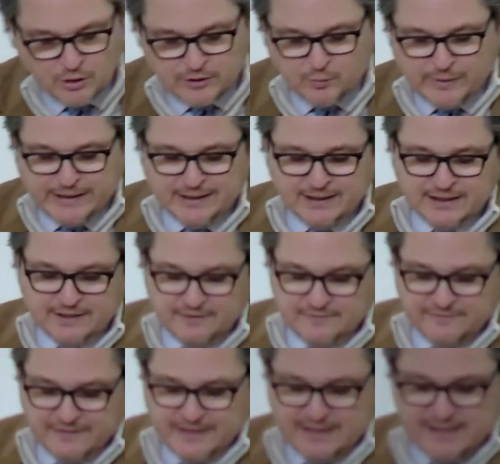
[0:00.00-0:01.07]
Lord, we
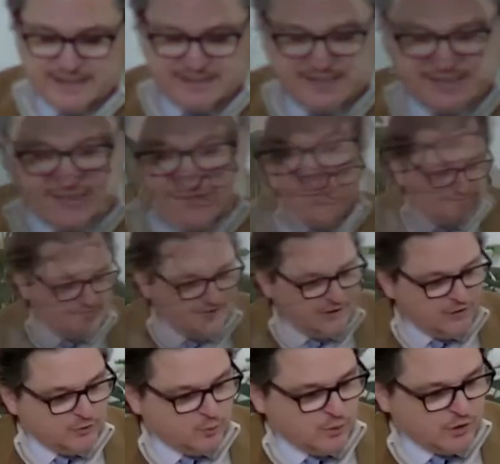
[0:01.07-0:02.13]
live in a
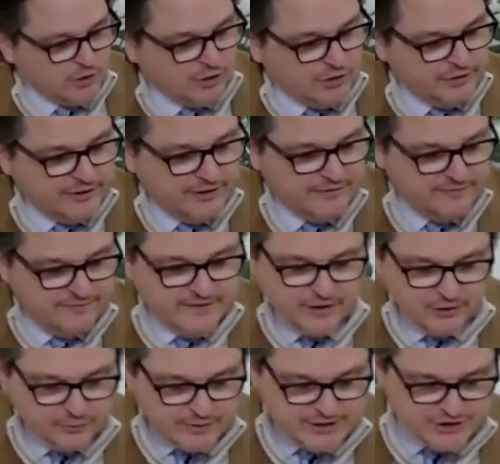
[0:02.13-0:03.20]
sin-filled world
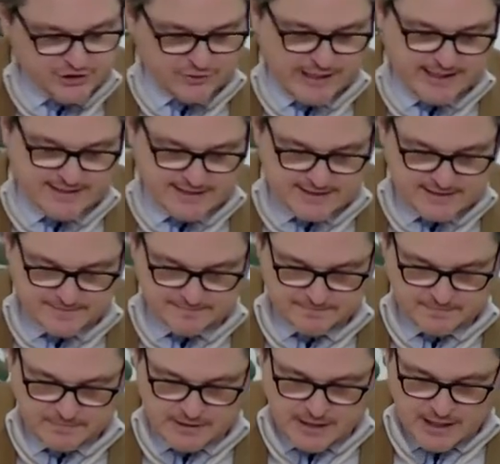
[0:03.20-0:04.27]
filled with
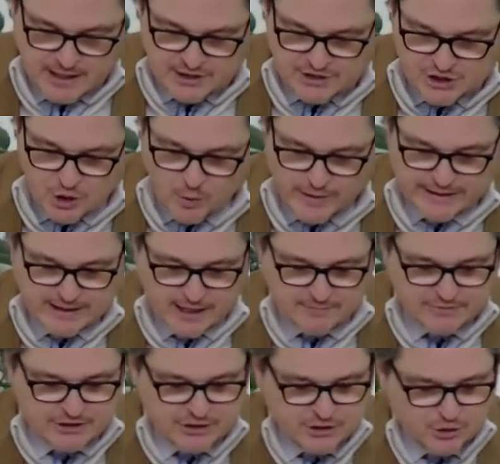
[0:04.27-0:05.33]
stress. And so we
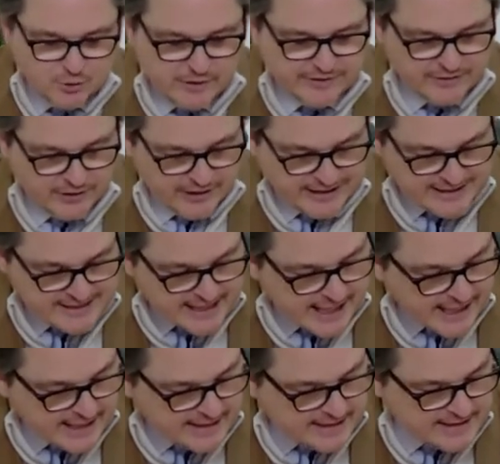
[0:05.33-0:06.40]
come to you with our
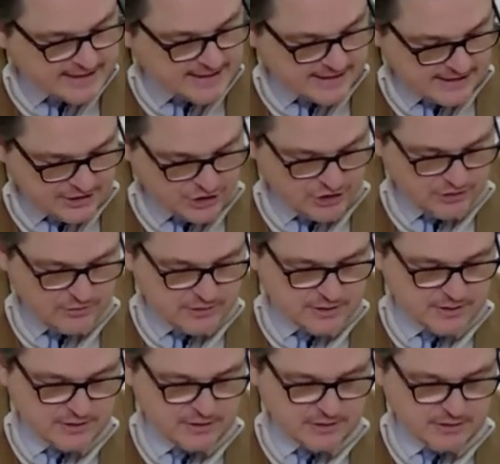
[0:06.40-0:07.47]
anxieties and
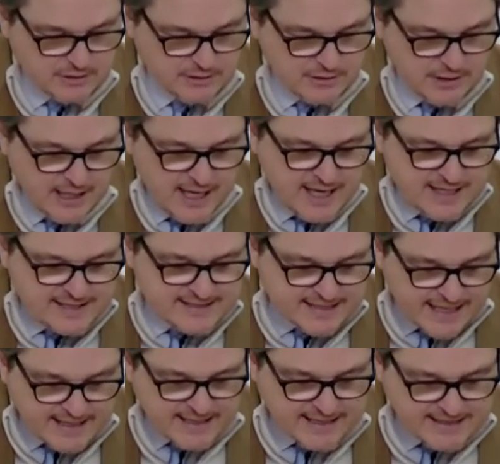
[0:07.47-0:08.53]
issues.
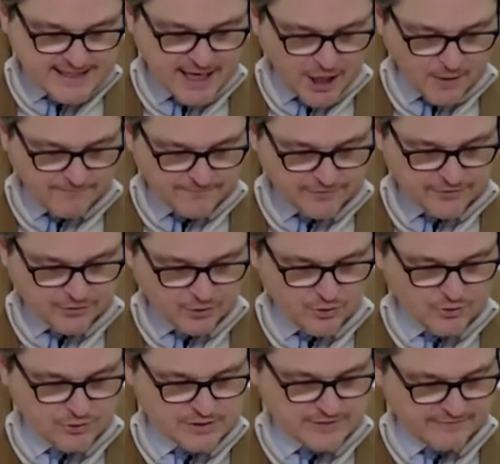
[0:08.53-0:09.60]
Send us help for
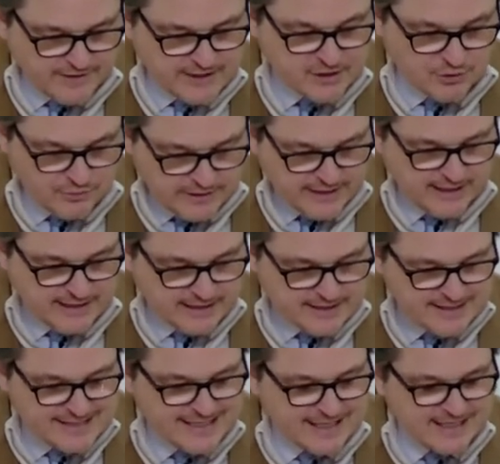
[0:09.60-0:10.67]
those of us who
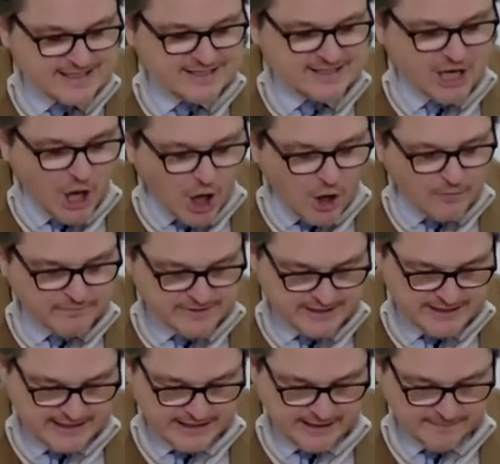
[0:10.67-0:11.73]
need it. Send us
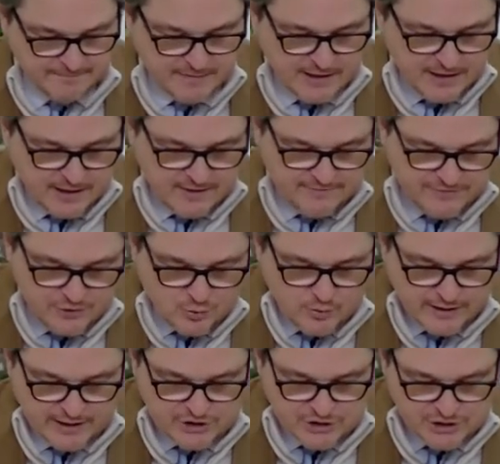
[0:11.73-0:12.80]
calm today, if
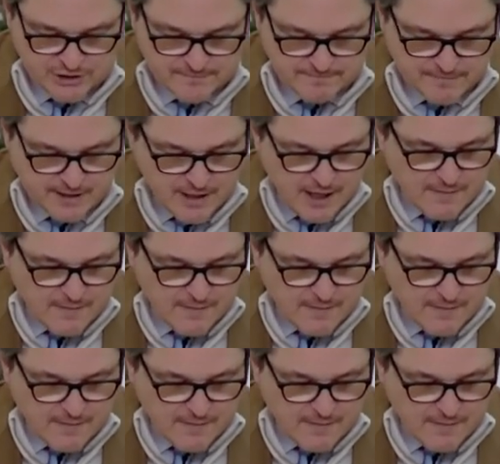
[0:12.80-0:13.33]
you wish.